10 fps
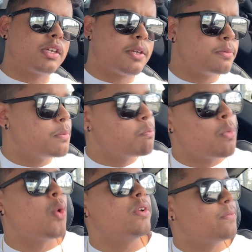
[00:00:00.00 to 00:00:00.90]
it keeps me
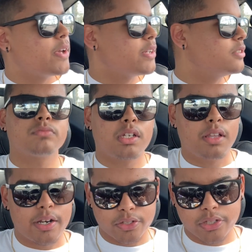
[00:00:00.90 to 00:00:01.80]
motivated. A
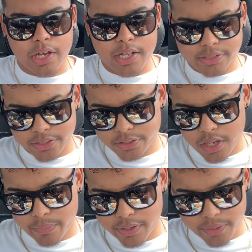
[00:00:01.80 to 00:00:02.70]
lot of good content's
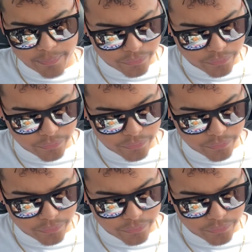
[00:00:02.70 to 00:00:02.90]
coming up.